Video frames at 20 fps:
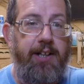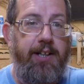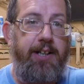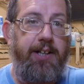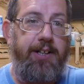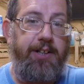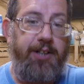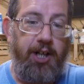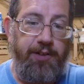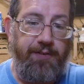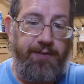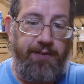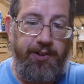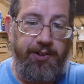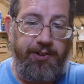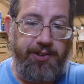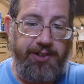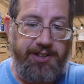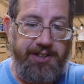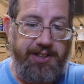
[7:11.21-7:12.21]
And hopefully
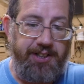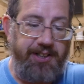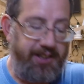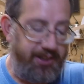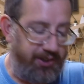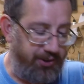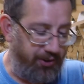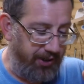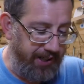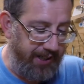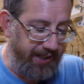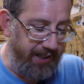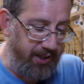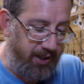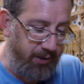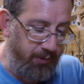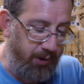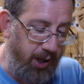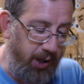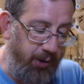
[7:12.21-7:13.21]
you can see this on here.
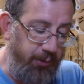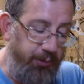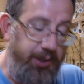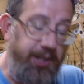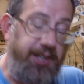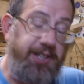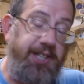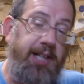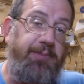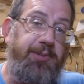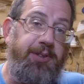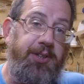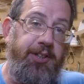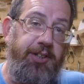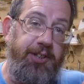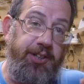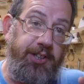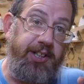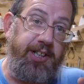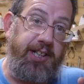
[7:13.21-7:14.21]
I'll hold this up so
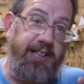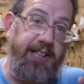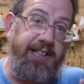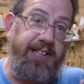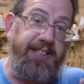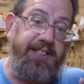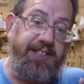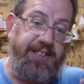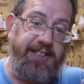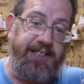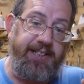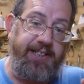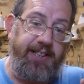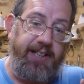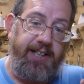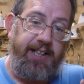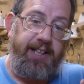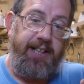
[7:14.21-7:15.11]
that you can at least see.